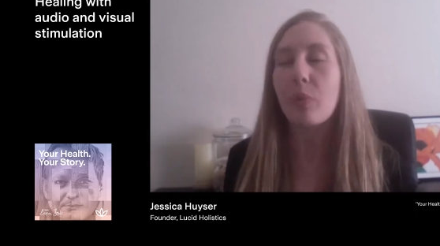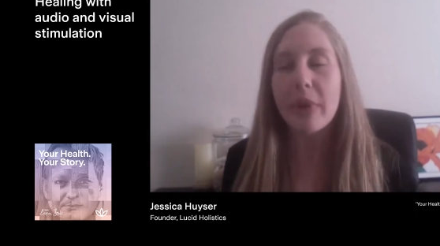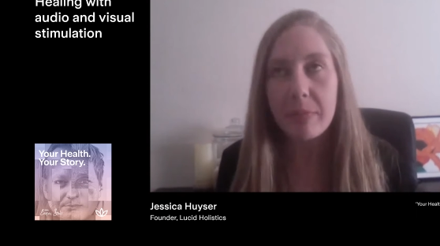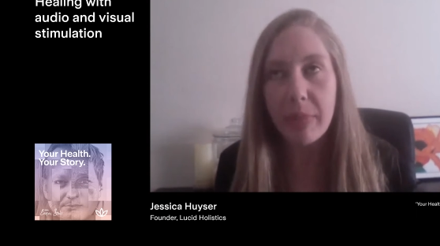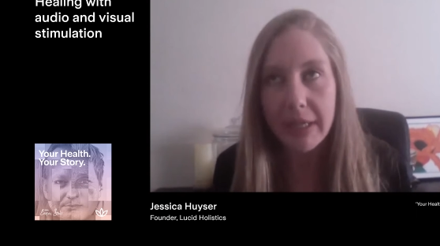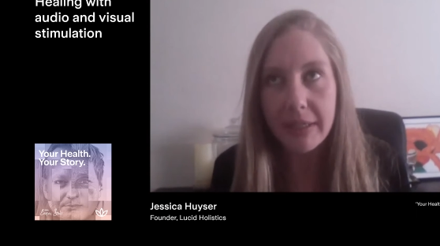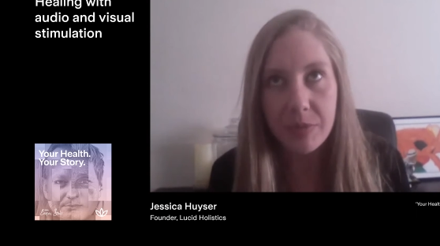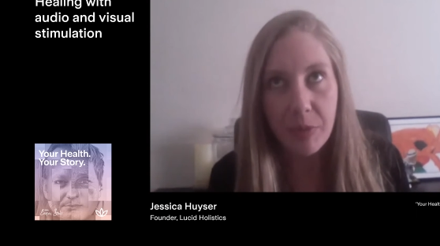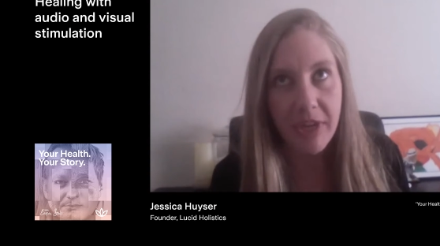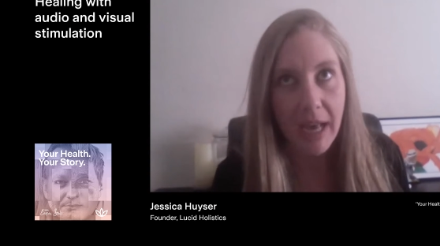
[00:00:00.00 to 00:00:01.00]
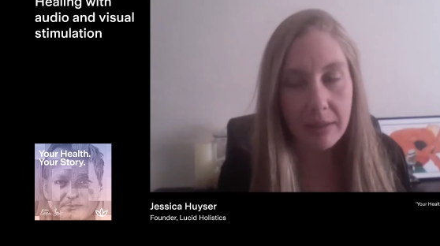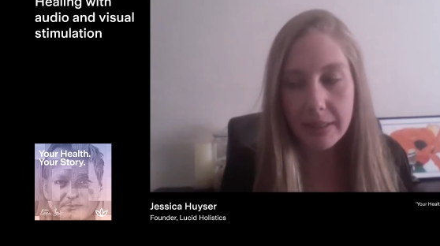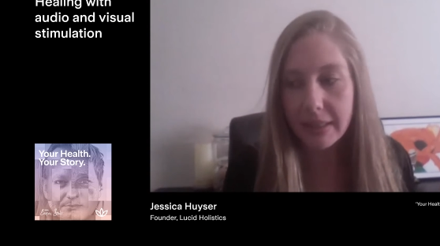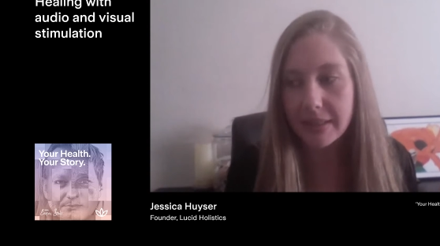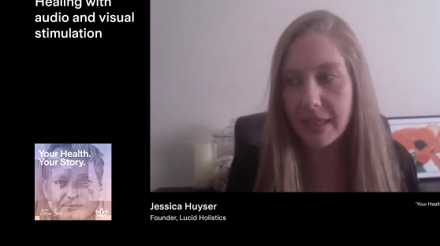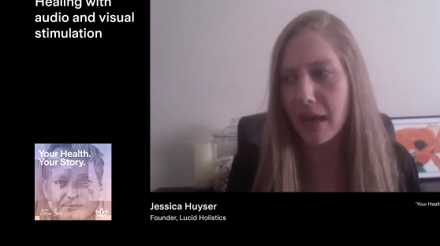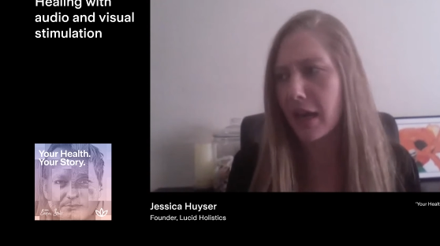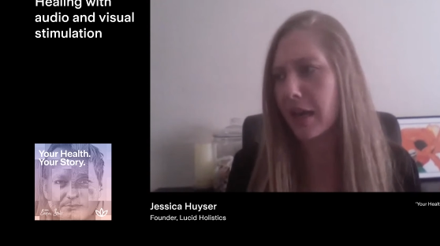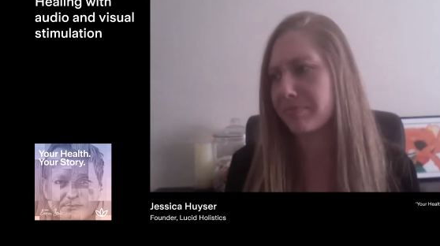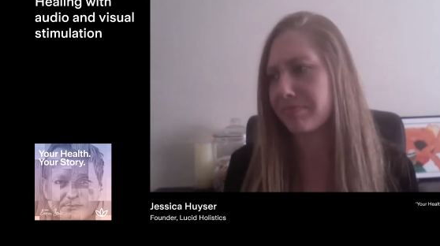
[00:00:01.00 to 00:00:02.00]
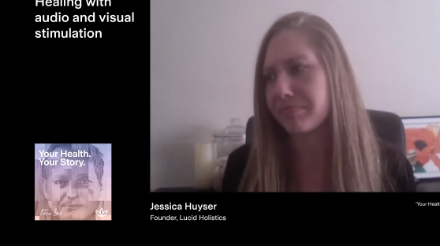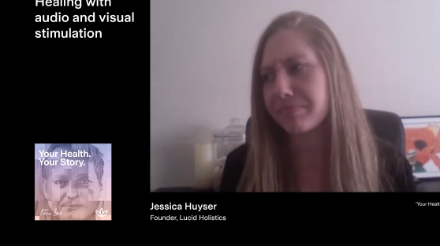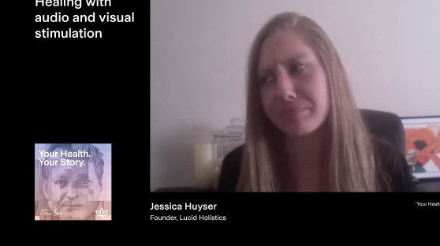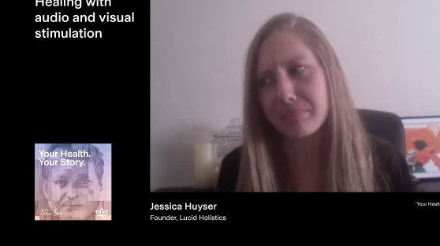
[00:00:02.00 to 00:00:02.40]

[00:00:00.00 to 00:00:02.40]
when we combine these modalities, um,